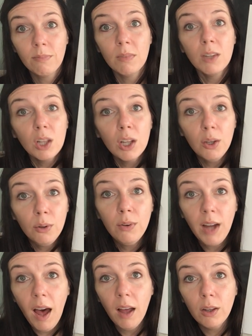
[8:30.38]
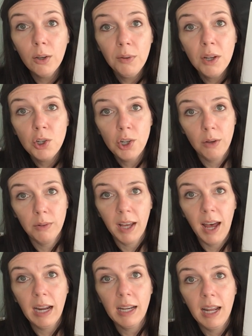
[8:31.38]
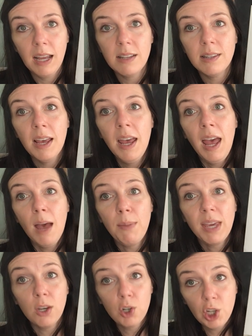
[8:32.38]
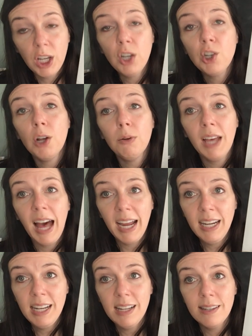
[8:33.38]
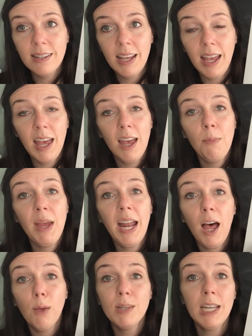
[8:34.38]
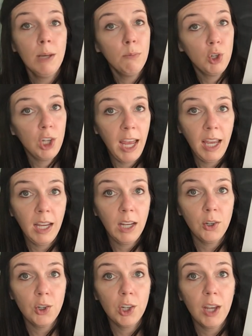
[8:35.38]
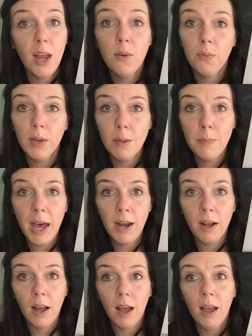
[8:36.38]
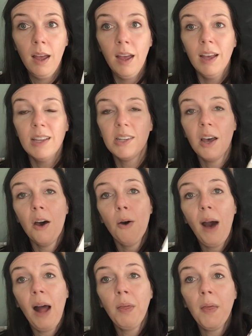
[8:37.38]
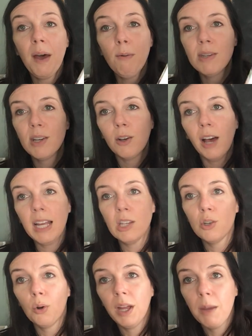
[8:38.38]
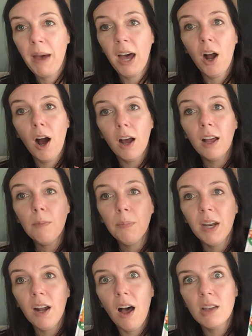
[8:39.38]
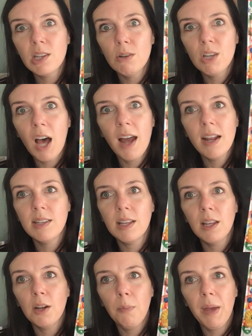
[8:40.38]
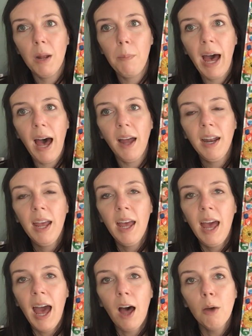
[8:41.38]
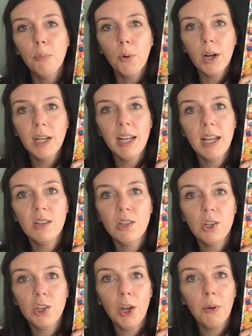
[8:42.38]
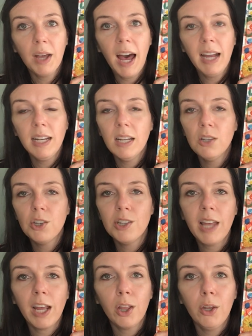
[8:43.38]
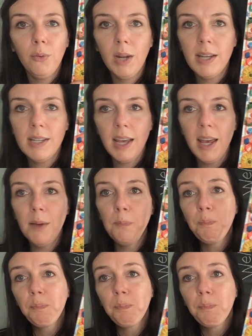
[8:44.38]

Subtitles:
Luna. Luna showed kindness. And because she showed kindness to him, it helped him change and feel better. So I thought that was a great story about art, but it also taught us a little bit about how important it is to show kindness, just like Luna did.